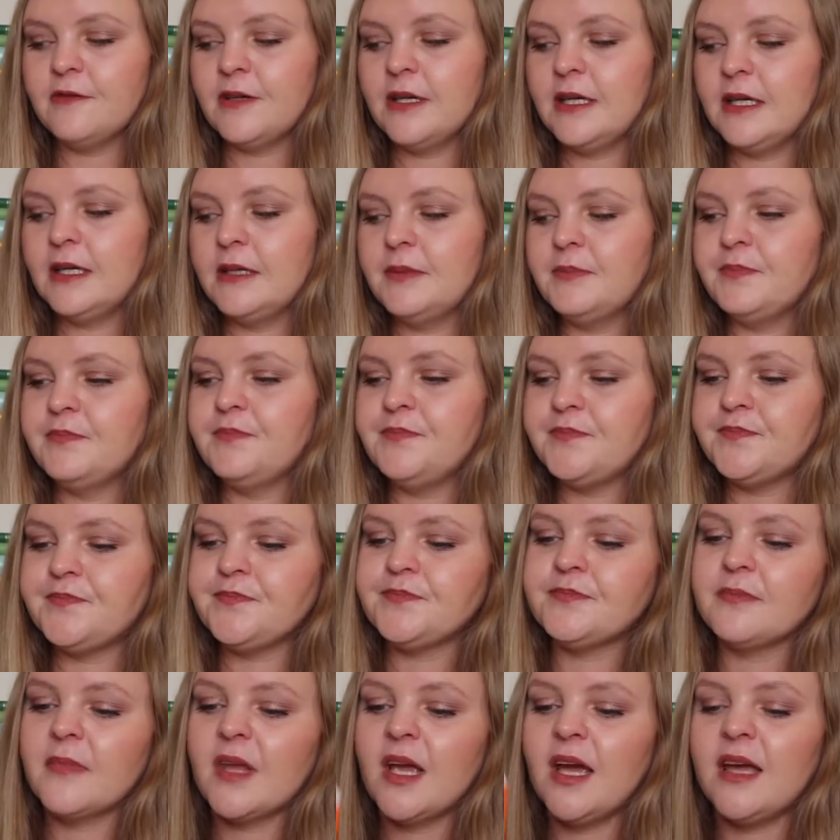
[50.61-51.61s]

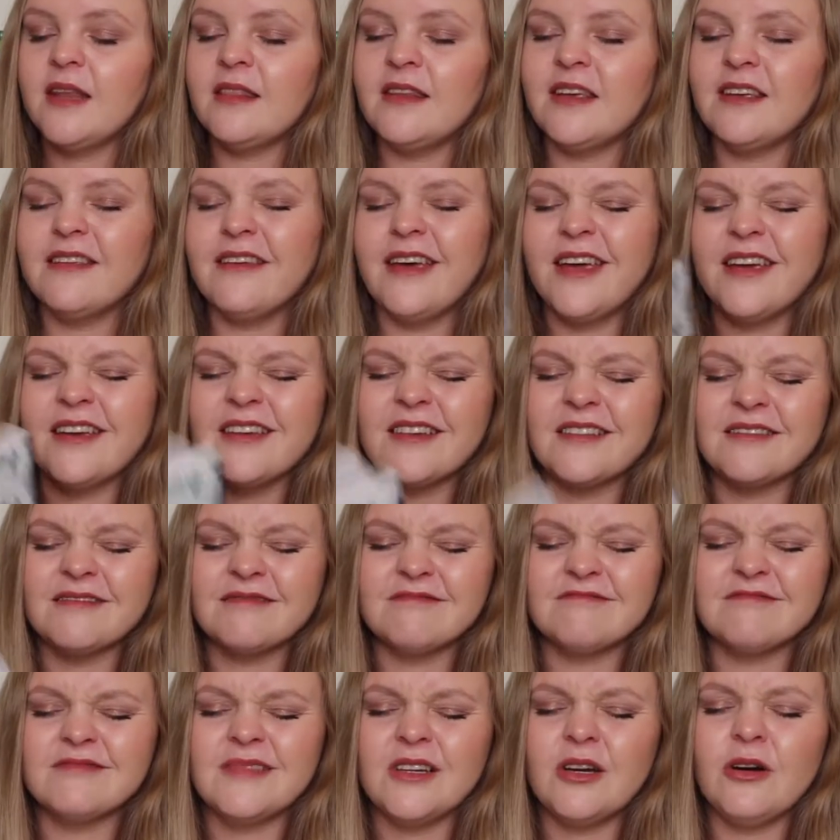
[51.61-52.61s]
And they're like,
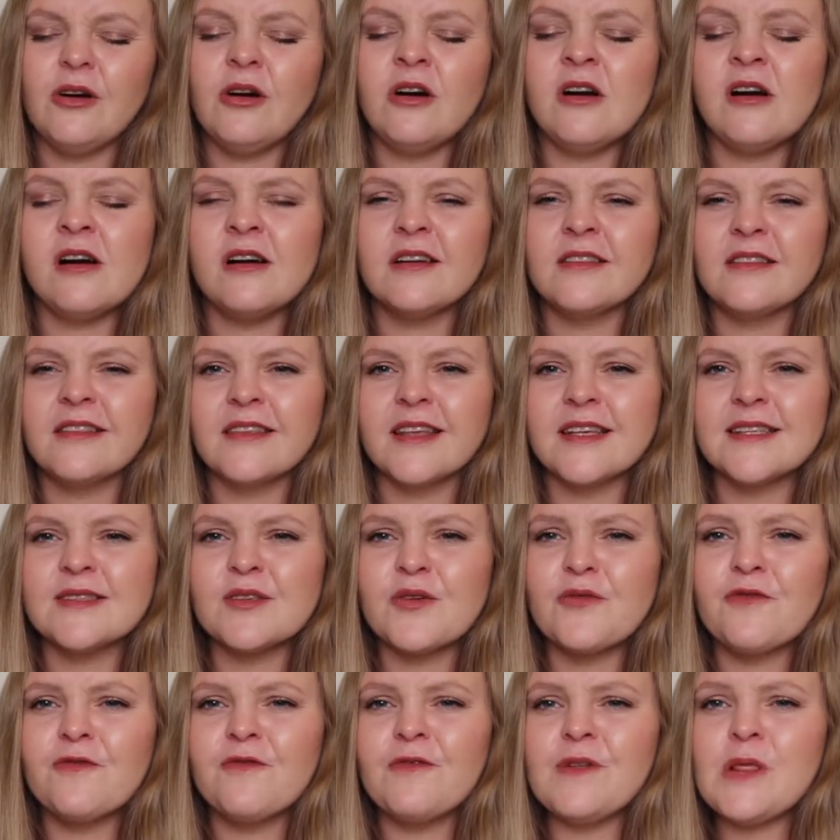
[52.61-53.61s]
oh, they're
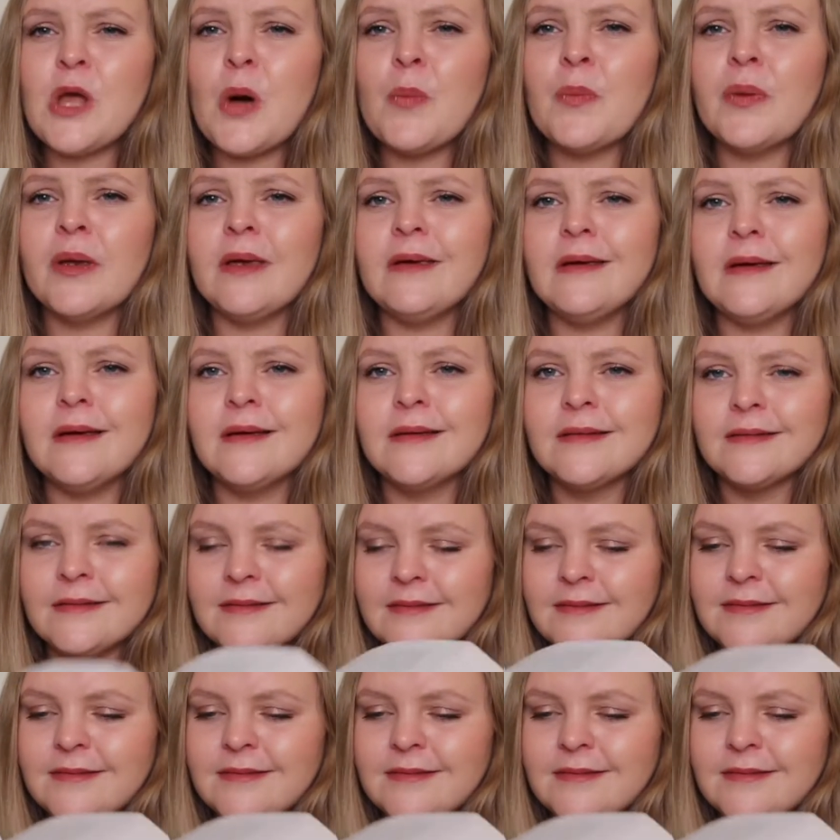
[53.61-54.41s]
so floppy.